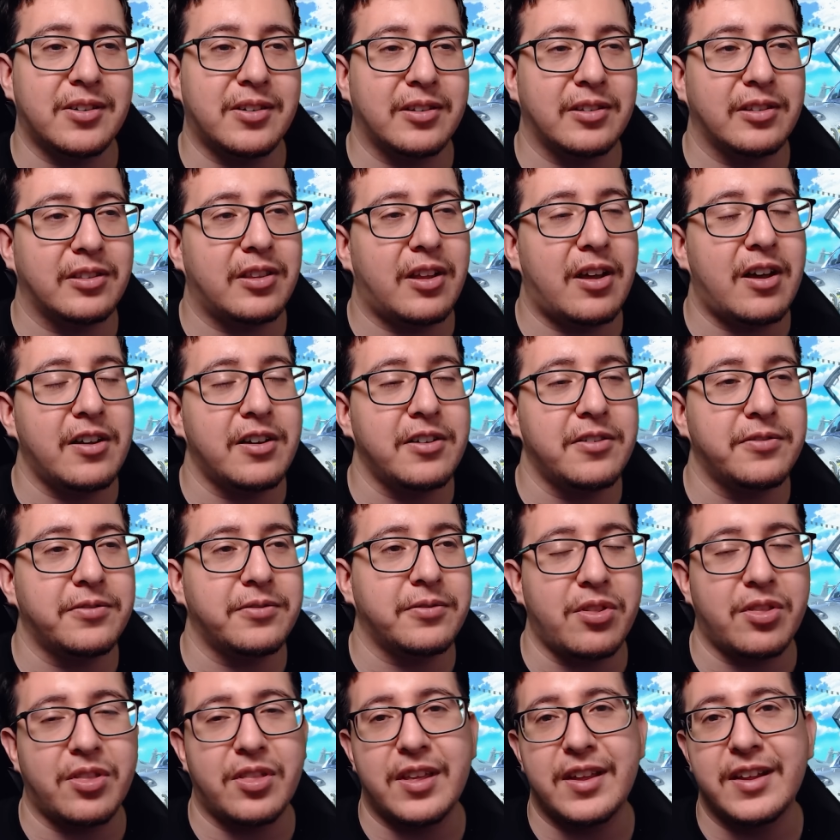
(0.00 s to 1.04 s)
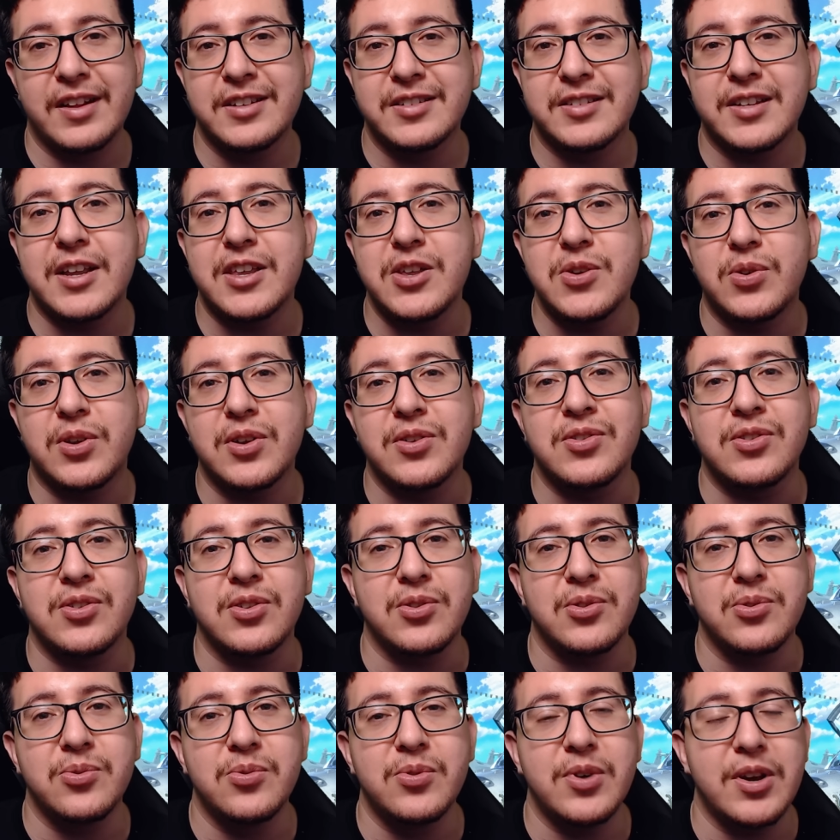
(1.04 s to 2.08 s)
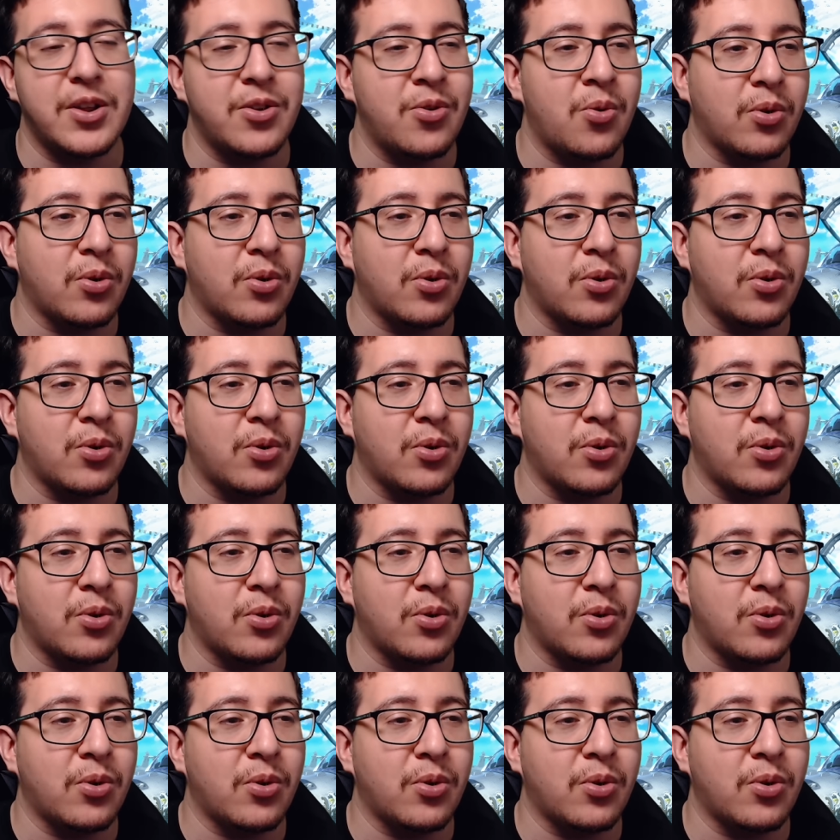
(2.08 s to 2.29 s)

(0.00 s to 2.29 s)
a lot of things that you can do in